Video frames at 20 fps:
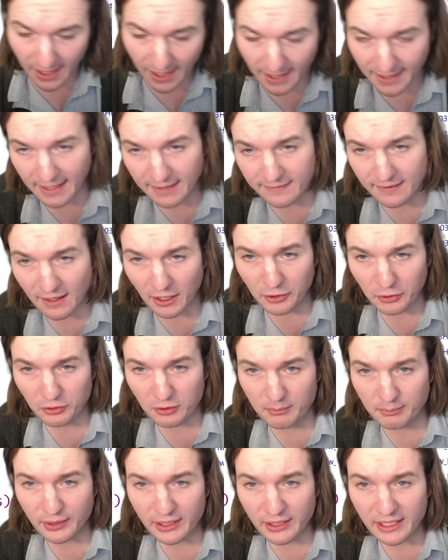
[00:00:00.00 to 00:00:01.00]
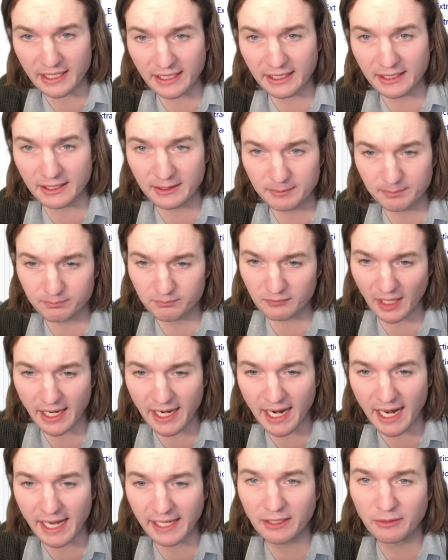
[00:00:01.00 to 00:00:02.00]
and it's auto-completed,
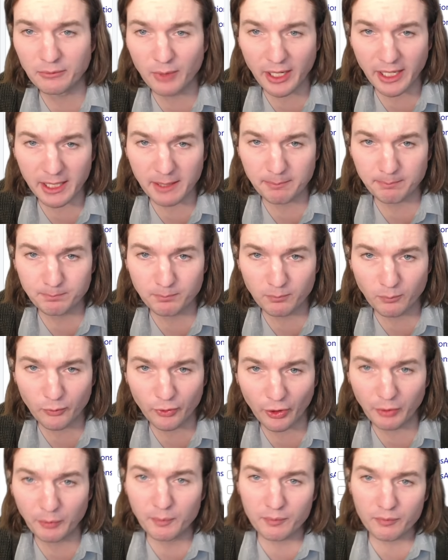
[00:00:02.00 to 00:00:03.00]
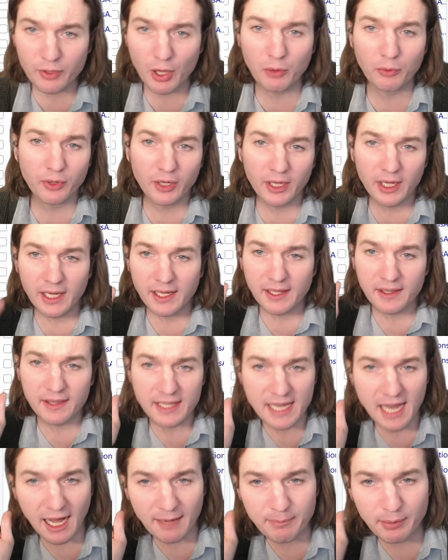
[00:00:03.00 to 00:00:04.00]
and I can run it. So note,
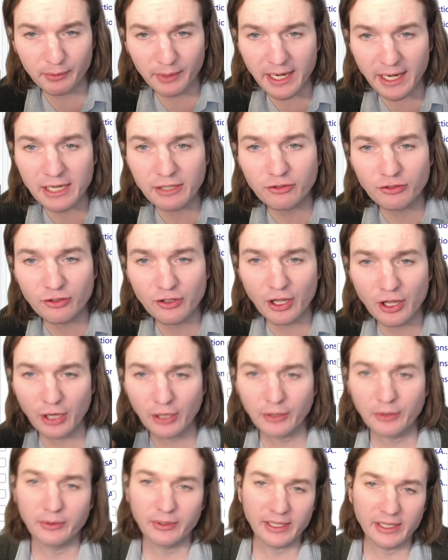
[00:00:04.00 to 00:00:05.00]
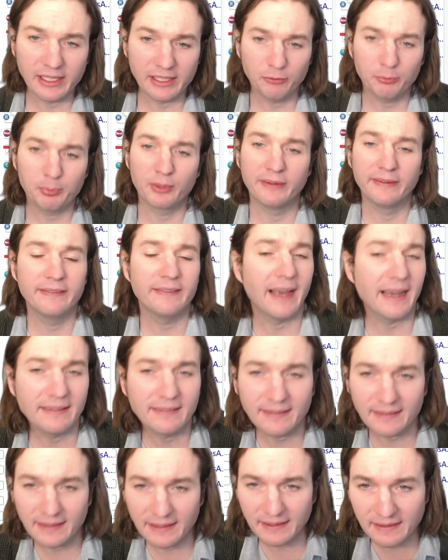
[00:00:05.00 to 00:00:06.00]
the operation, though, is
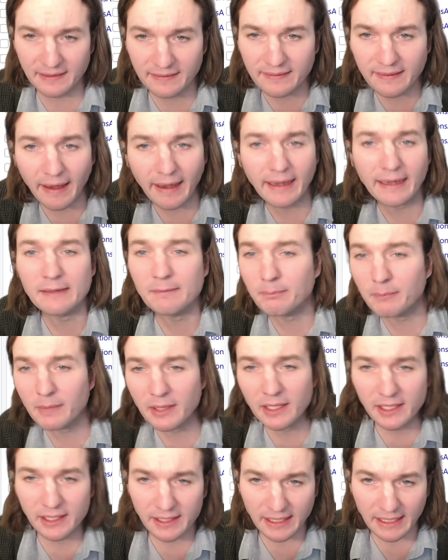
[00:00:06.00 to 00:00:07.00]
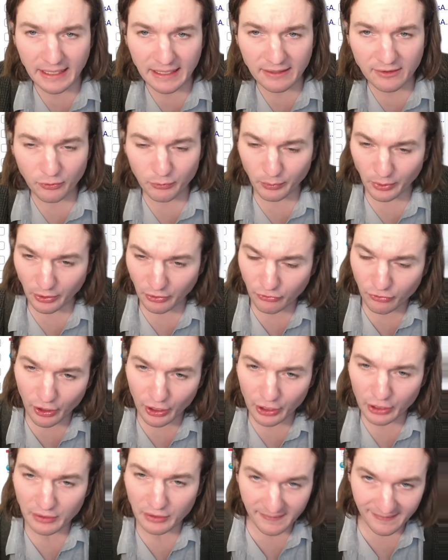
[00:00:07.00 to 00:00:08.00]
precisely the same. It
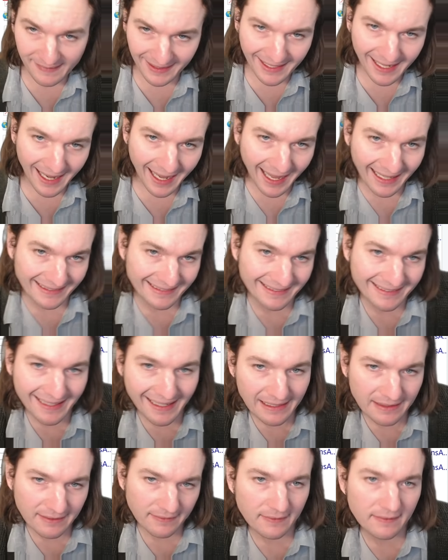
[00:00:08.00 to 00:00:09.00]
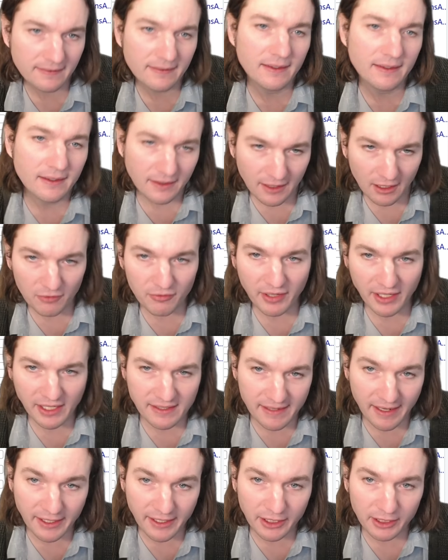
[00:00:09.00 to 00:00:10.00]
returns the contents of the
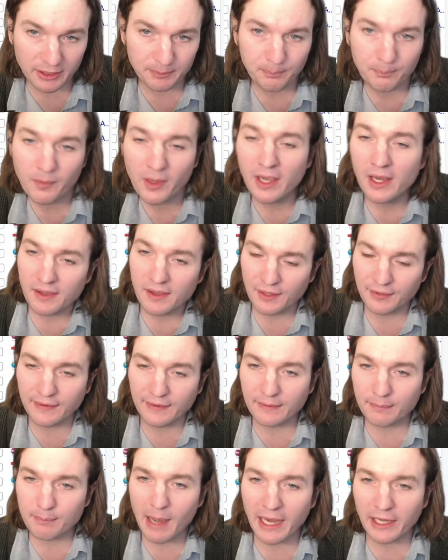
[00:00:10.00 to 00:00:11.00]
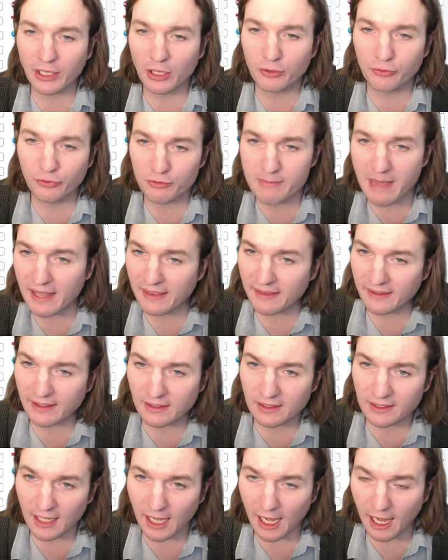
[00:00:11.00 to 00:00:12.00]
container. This is my go-to
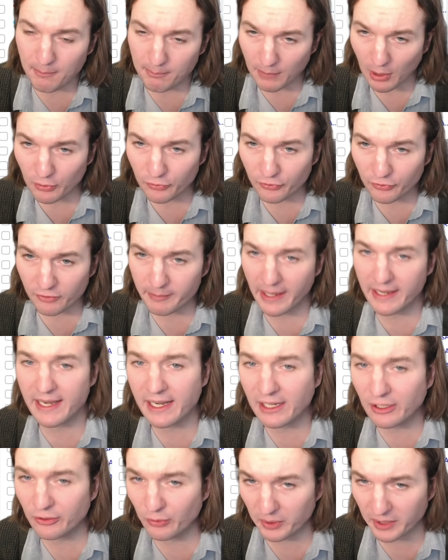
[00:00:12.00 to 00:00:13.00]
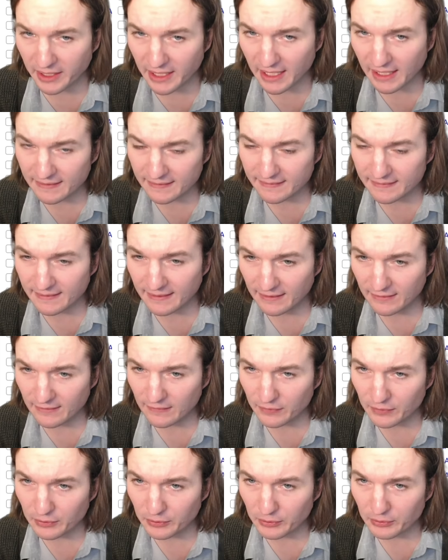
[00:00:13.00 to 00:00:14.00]
method. Most of my data is organized
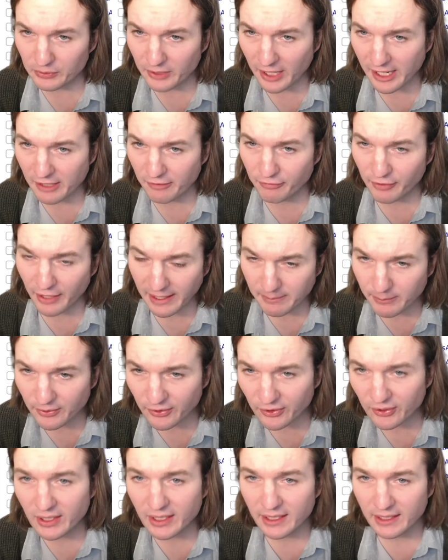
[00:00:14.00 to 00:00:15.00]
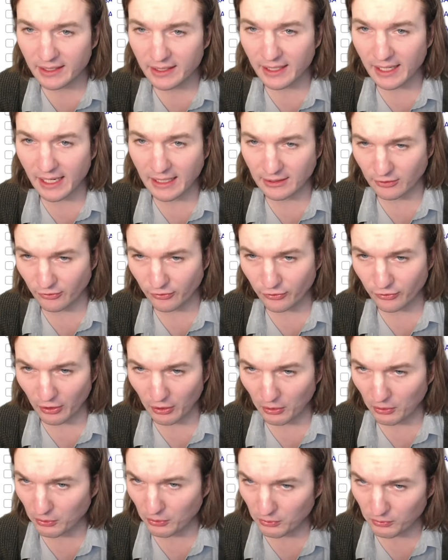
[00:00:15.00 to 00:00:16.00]
into data frames, and
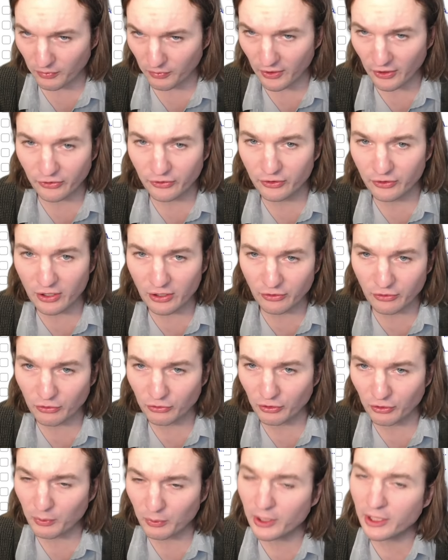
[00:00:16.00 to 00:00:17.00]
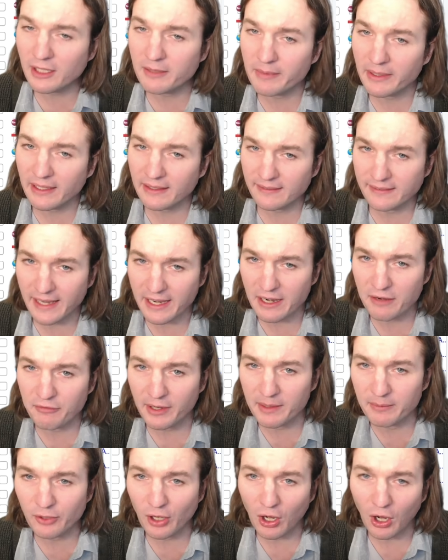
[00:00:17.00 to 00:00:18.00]
so this is usually working because data
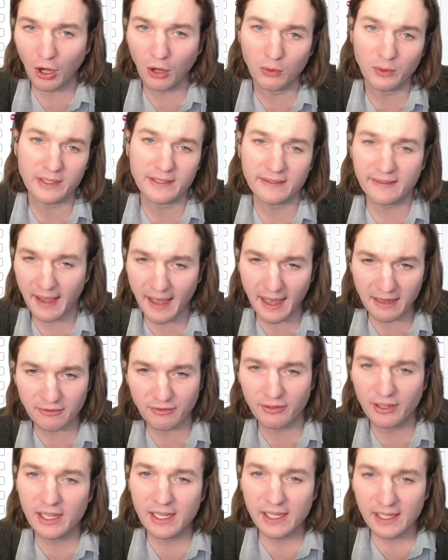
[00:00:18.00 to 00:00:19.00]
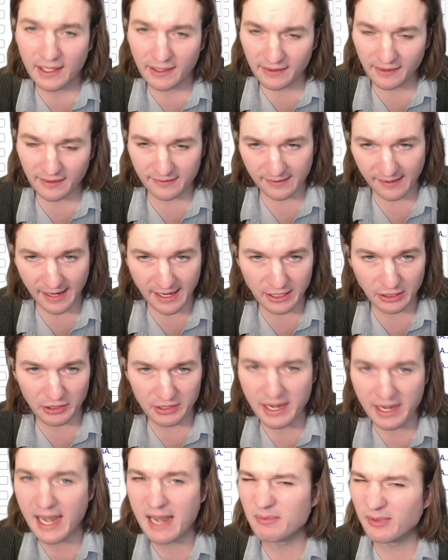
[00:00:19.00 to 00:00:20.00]
frames always have container
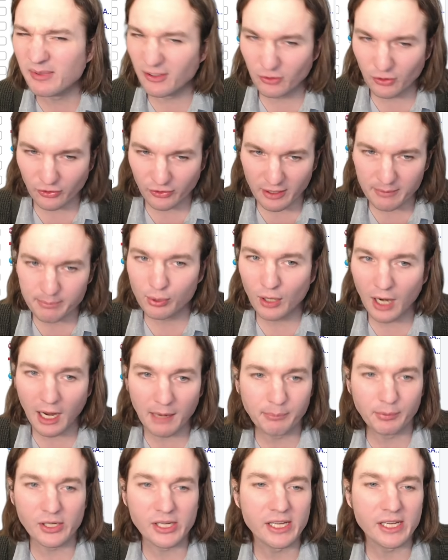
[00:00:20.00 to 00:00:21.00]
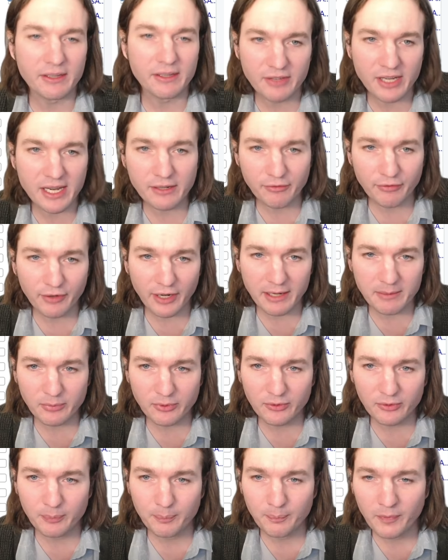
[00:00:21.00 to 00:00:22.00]
names. It's just a property of data
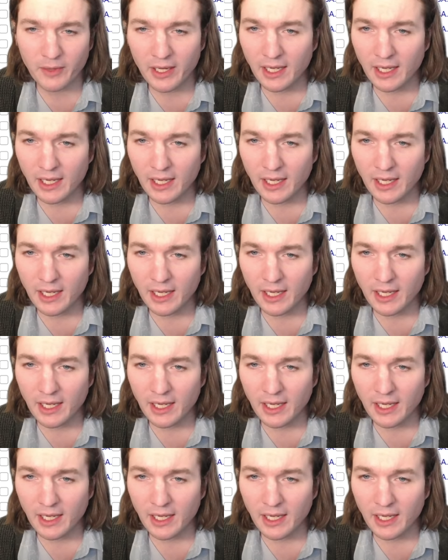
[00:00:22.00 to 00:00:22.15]
frames.